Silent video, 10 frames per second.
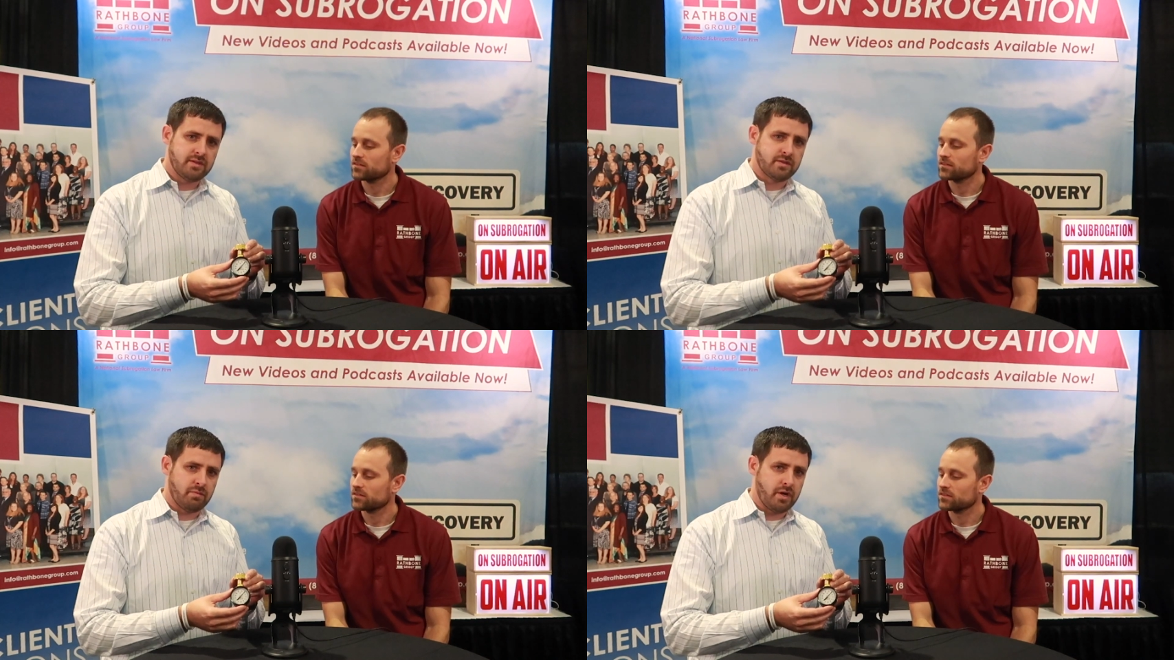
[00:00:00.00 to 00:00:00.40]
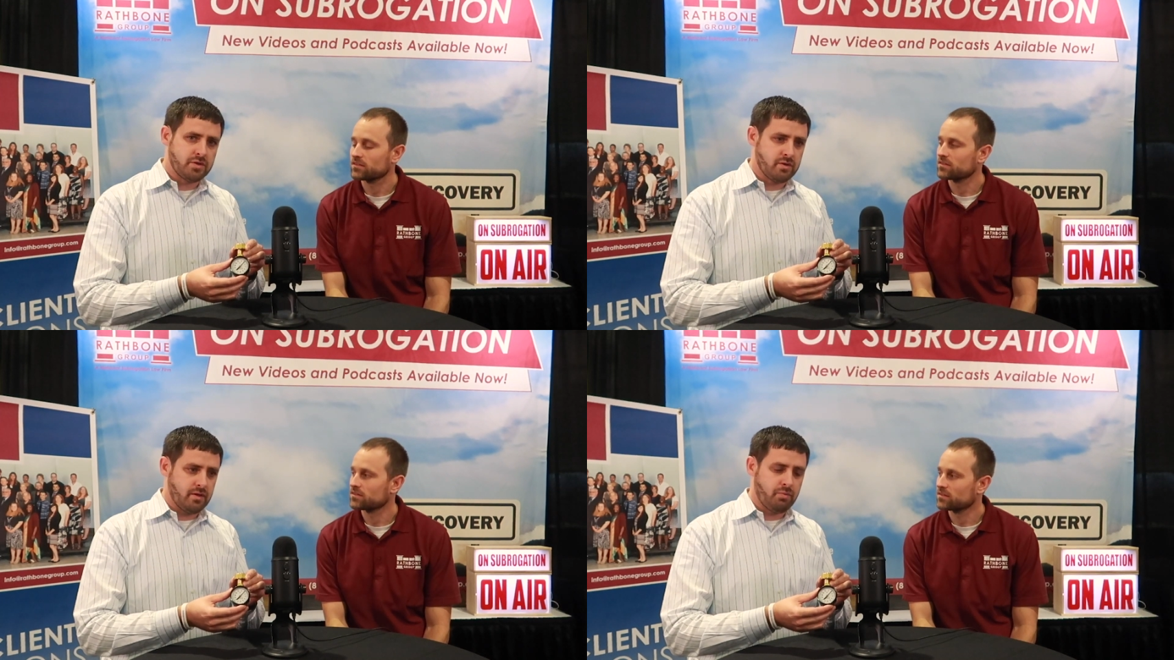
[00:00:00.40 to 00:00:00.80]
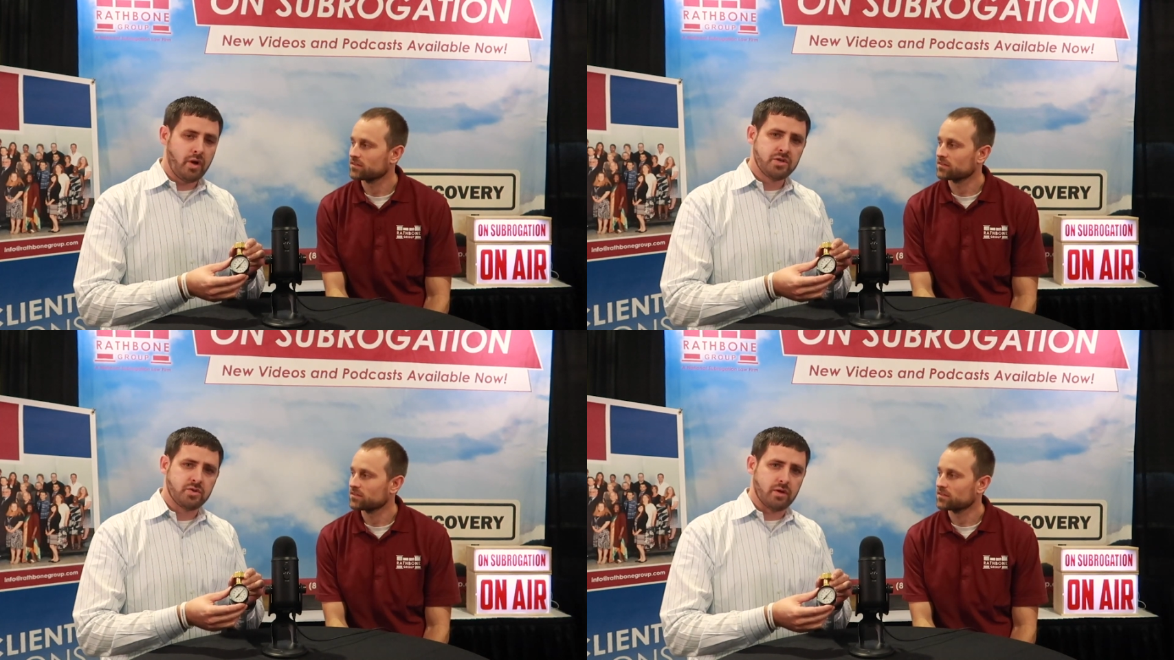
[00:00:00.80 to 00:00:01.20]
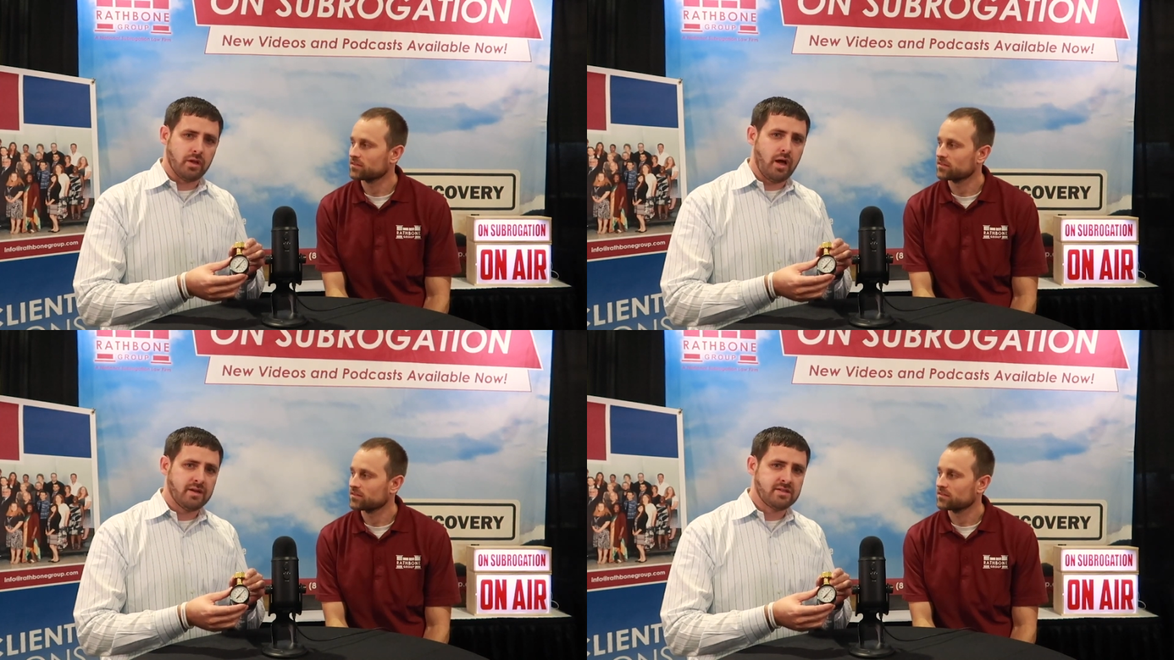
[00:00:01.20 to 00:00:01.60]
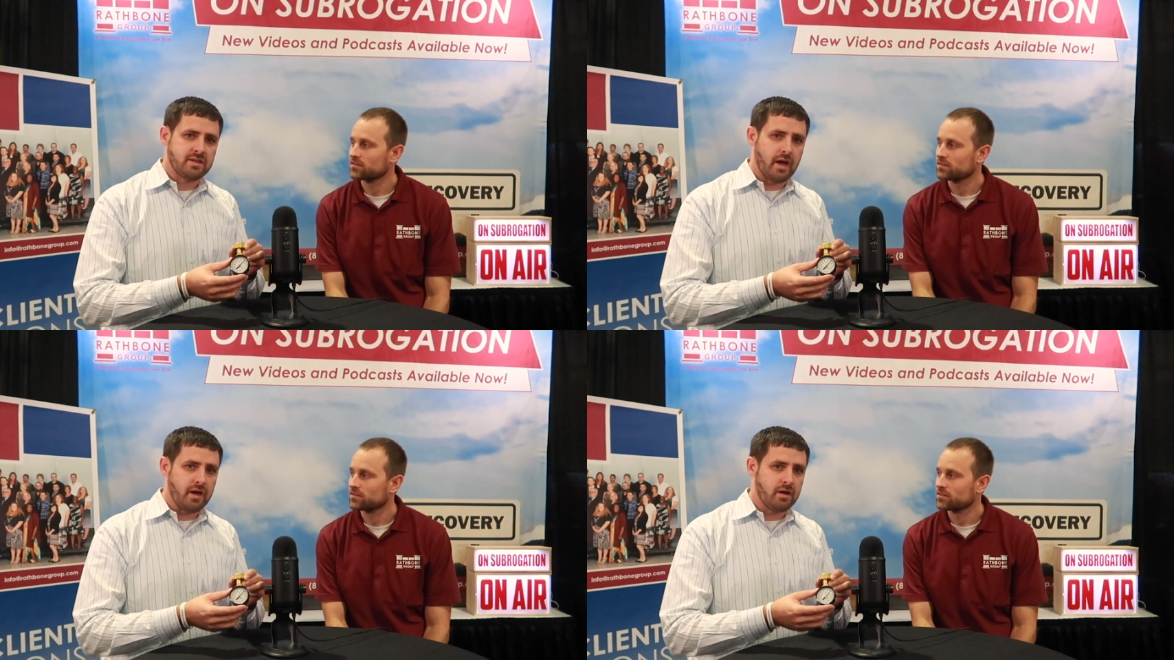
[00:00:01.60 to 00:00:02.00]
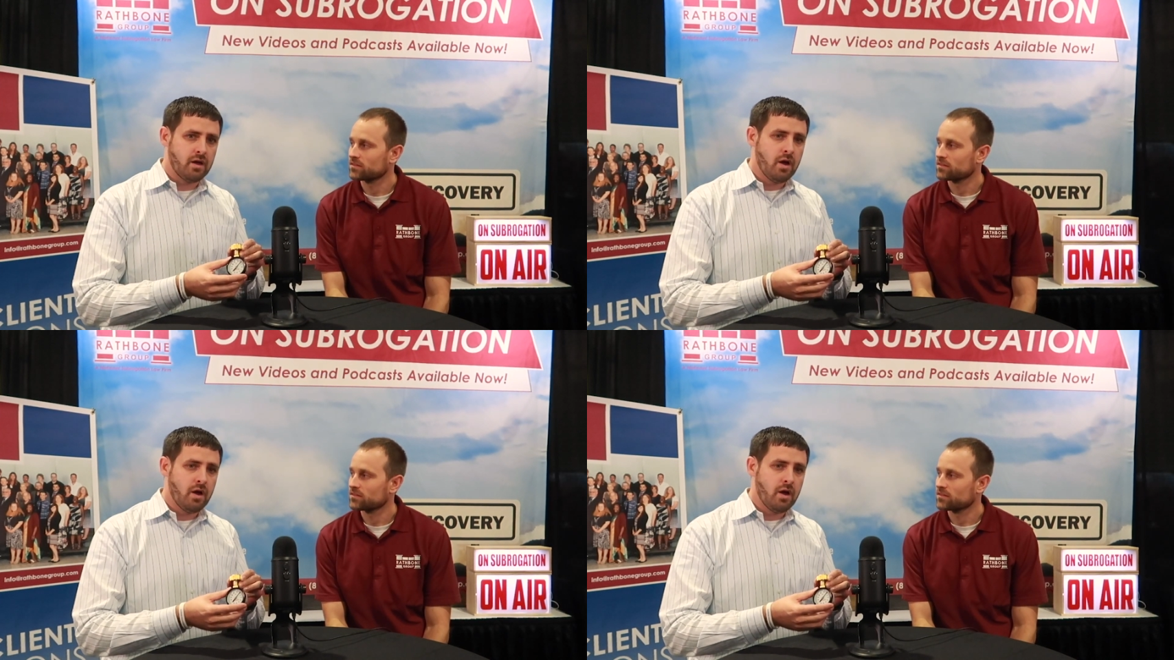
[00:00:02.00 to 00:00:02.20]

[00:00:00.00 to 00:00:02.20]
Speaker 1: this to measure the pressure at a loss site